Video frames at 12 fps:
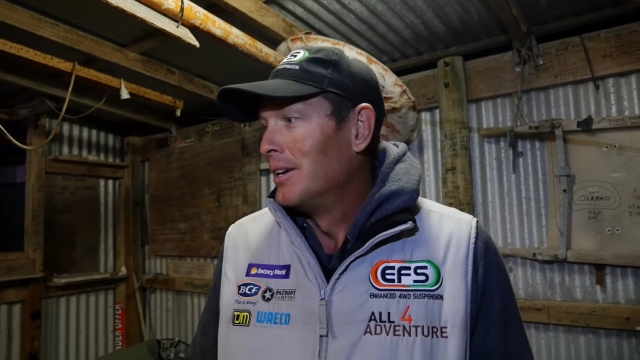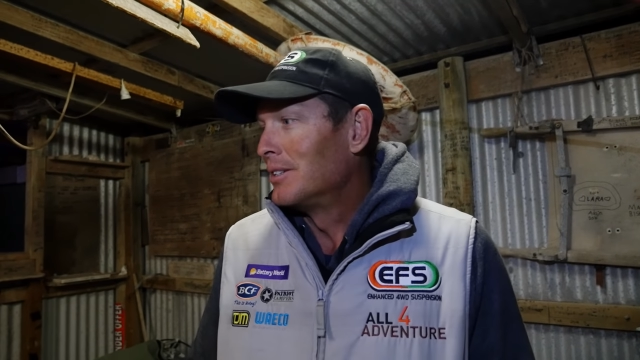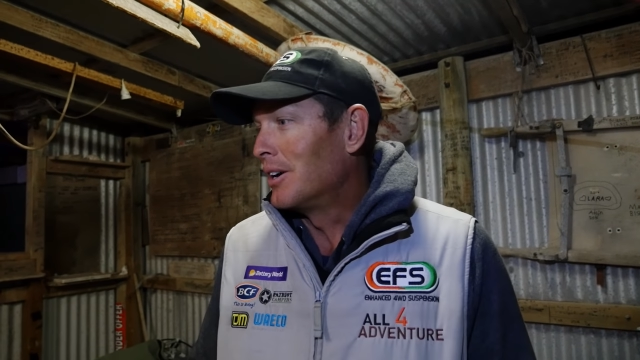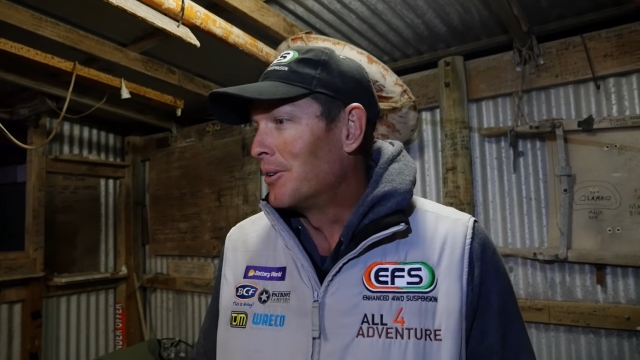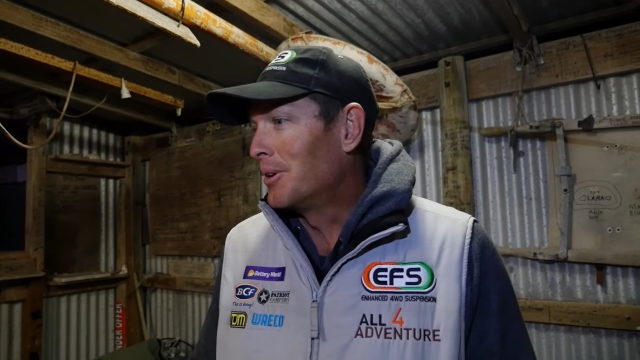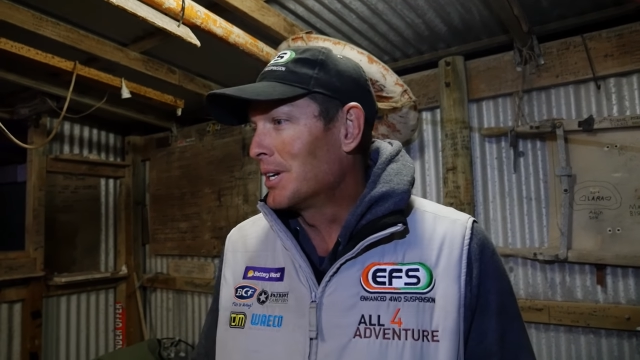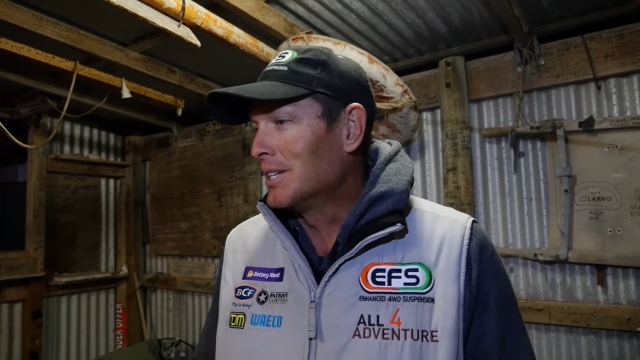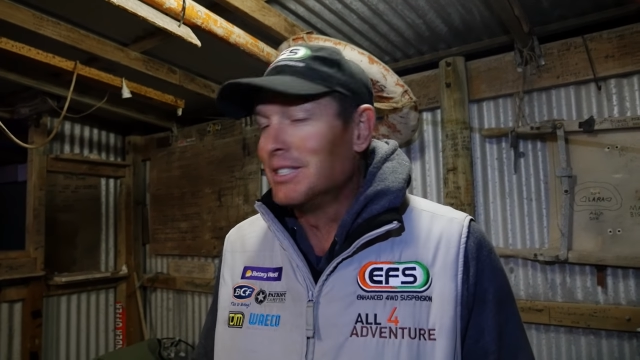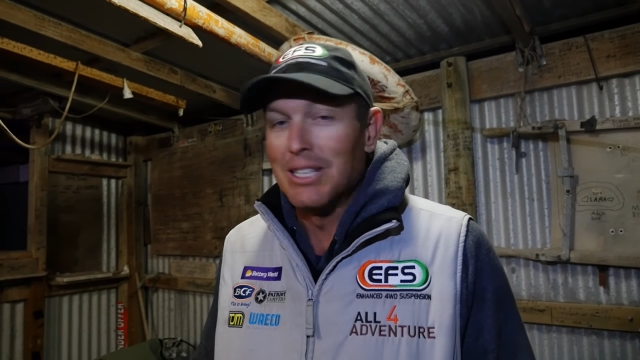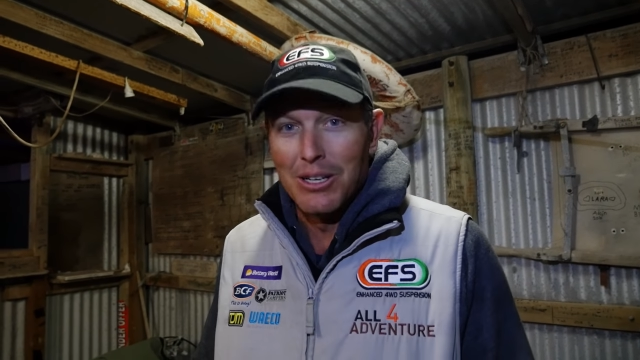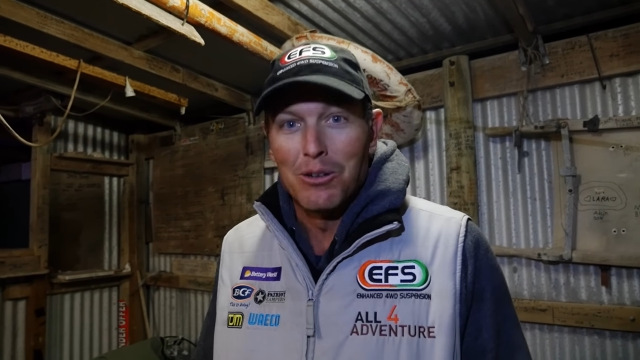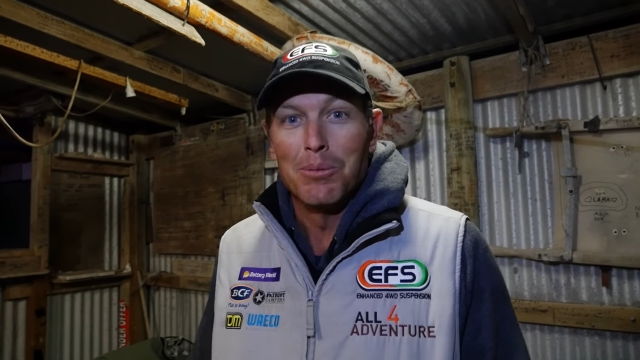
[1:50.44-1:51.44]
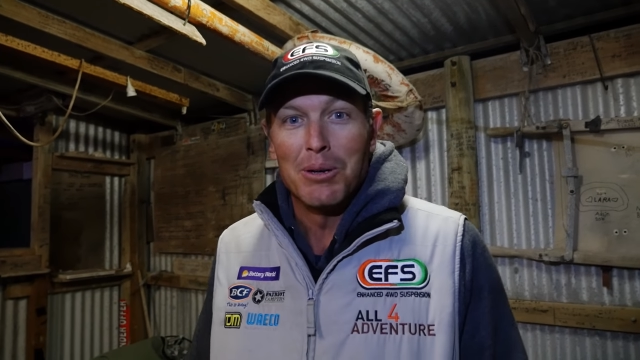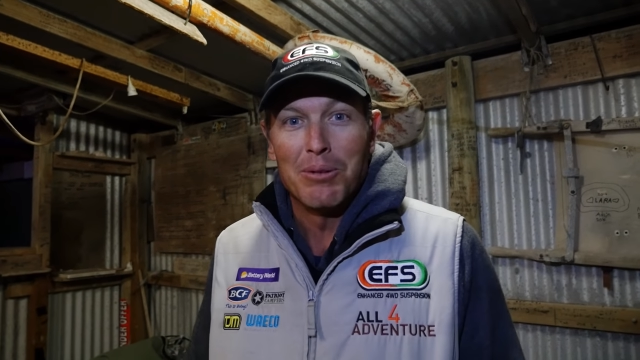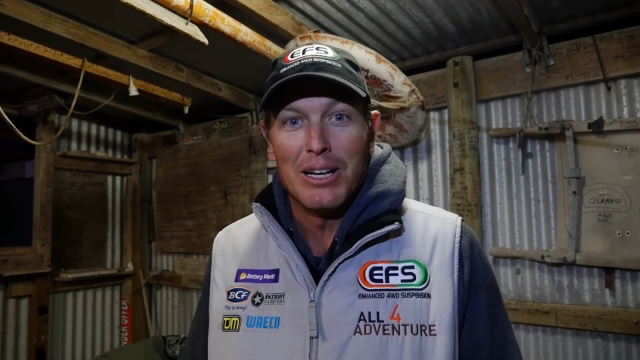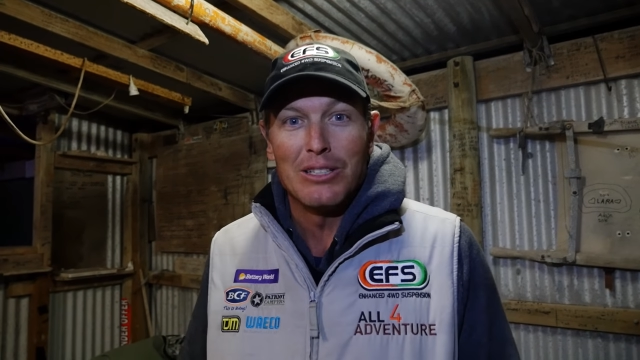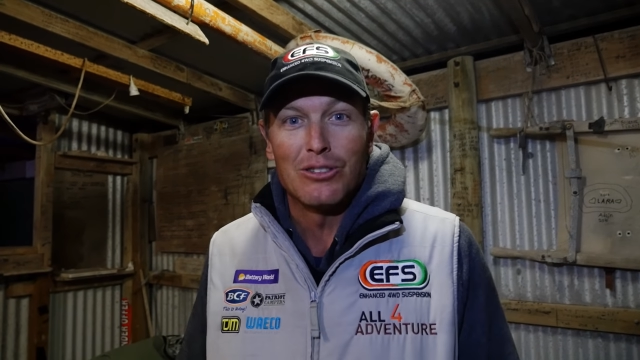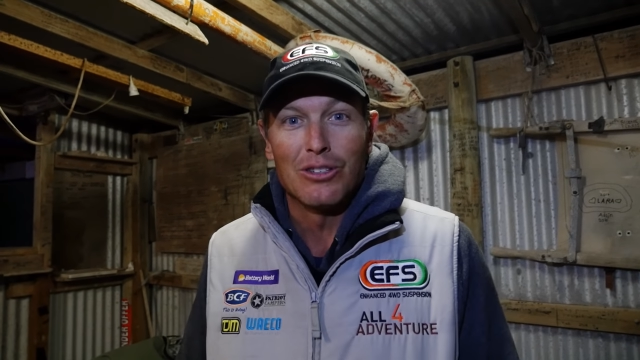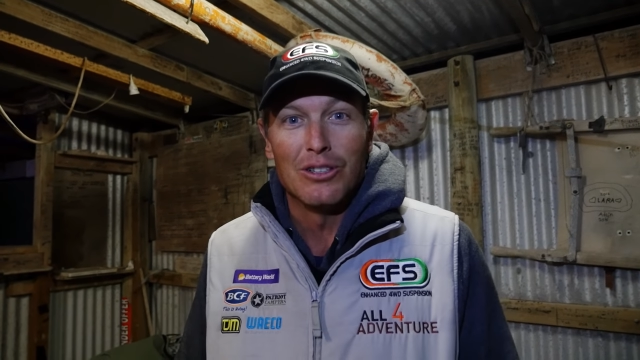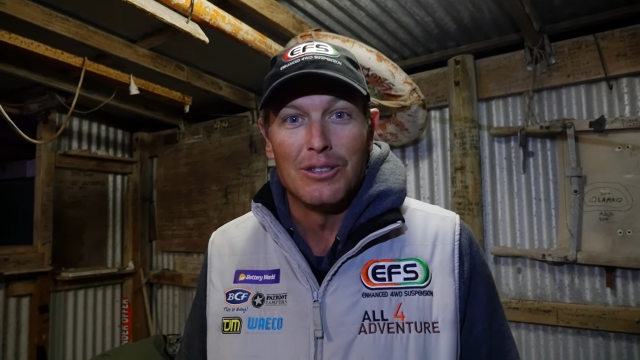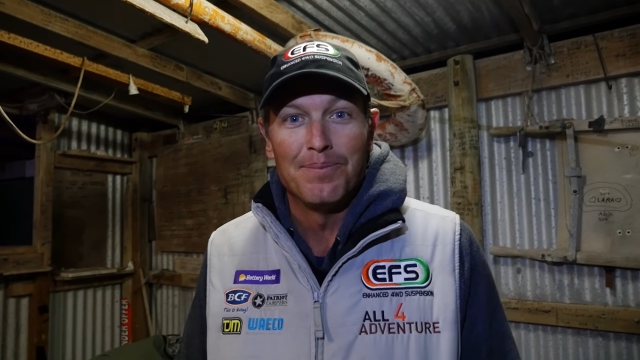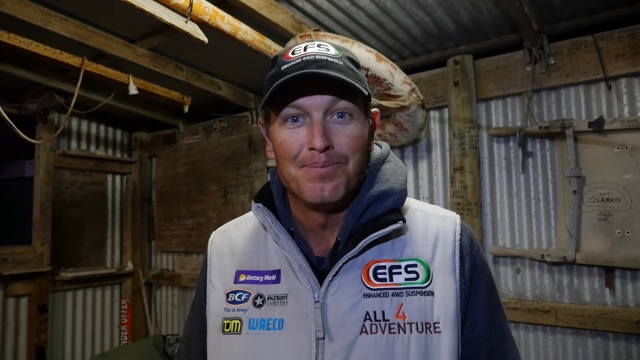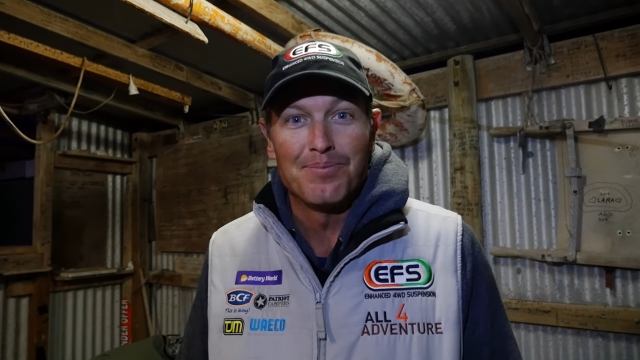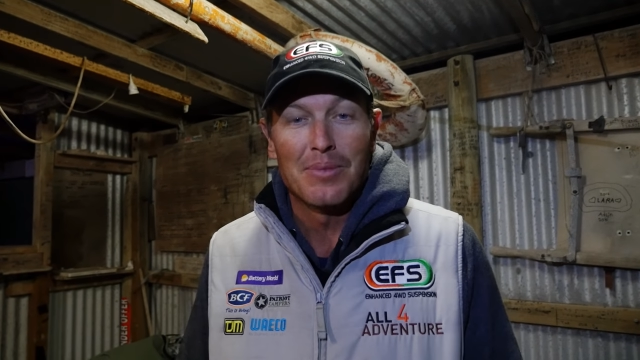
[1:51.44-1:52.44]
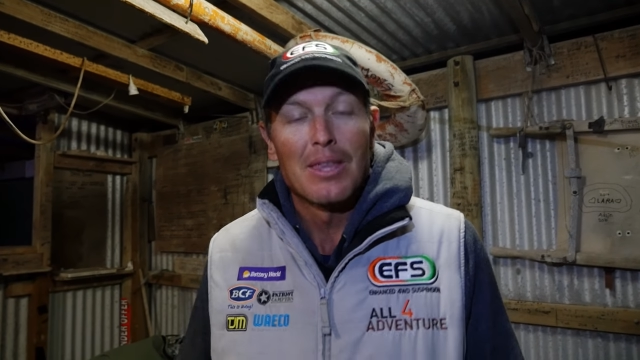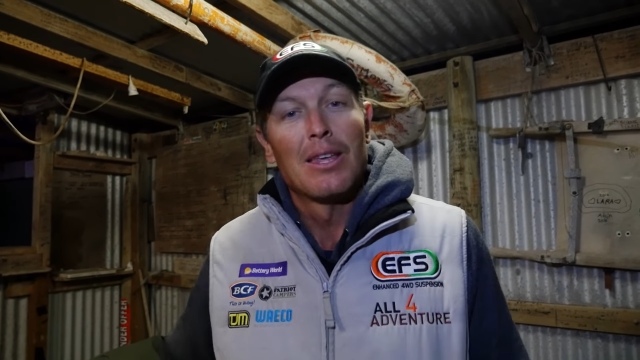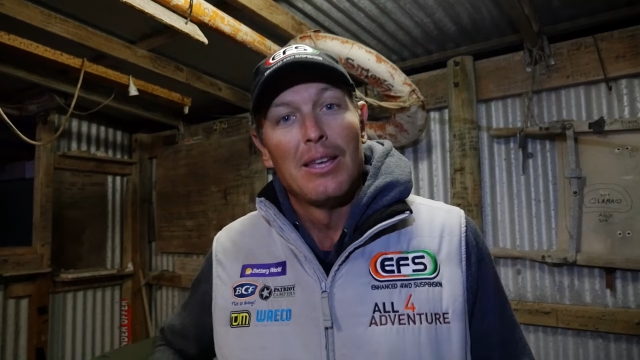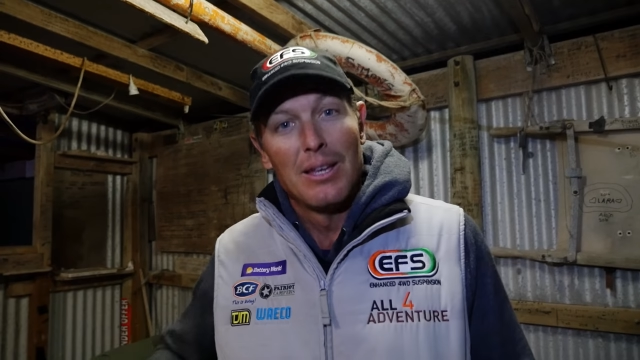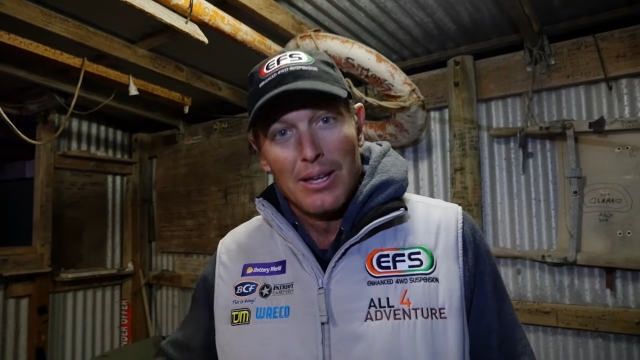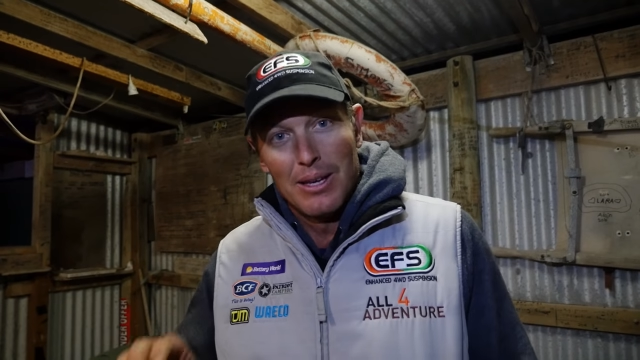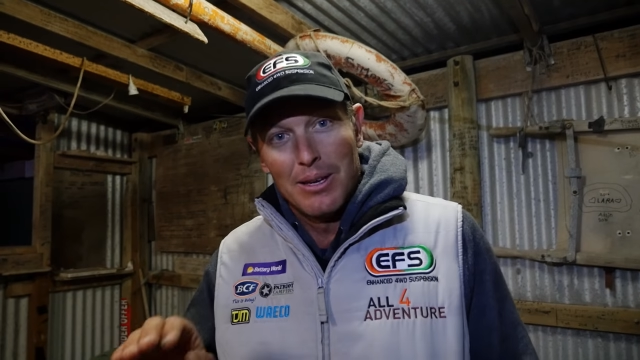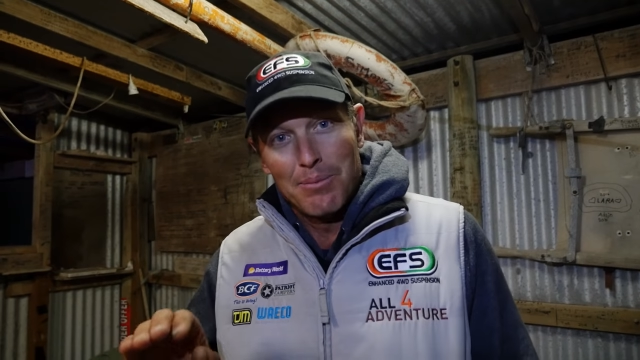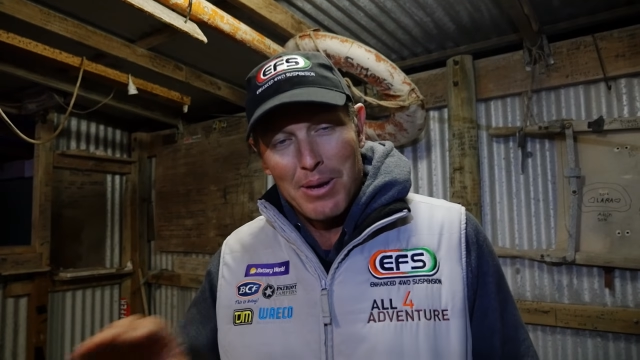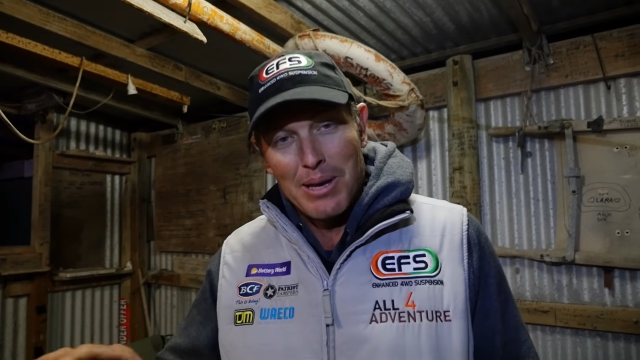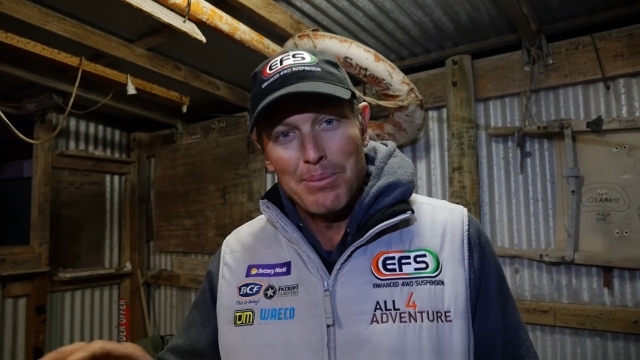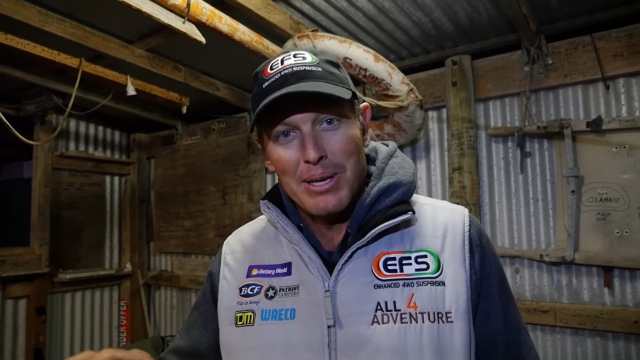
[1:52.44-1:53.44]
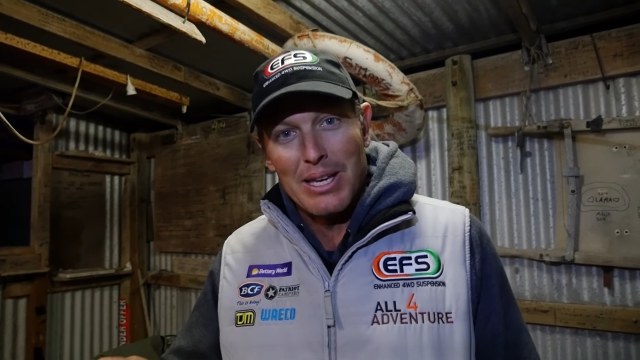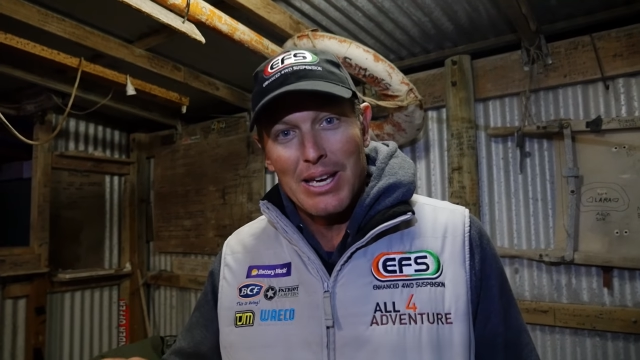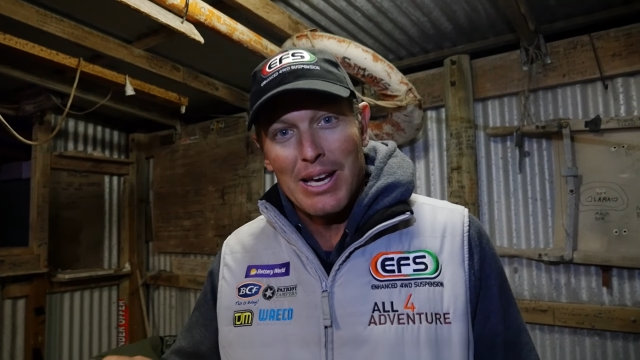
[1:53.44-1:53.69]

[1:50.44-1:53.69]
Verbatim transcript: So I reckon dinner will be ready soon. Maybe